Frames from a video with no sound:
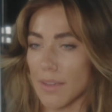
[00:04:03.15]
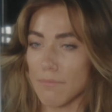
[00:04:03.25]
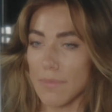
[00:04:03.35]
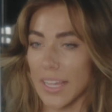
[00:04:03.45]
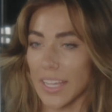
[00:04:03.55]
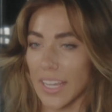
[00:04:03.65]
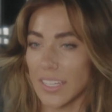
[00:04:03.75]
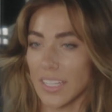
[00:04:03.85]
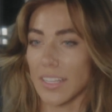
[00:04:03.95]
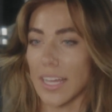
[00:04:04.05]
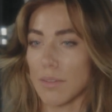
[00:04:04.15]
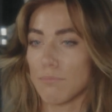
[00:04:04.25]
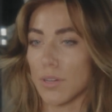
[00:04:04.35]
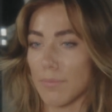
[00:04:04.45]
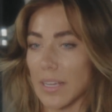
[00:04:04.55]
I'm making to
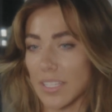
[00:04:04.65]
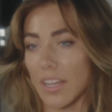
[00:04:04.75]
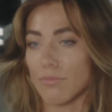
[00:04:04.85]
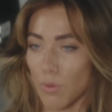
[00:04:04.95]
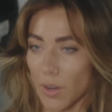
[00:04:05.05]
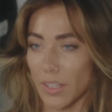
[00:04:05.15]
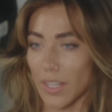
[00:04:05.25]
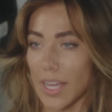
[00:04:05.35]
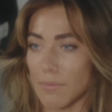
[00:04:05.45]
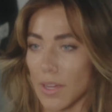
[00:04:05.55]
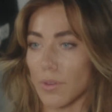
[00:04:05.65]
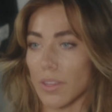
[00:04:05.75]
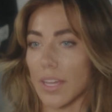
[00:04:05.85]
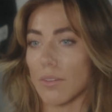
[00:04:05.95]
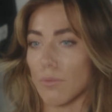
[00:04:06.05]
like put myself more in alignment
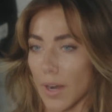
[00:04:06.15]
with like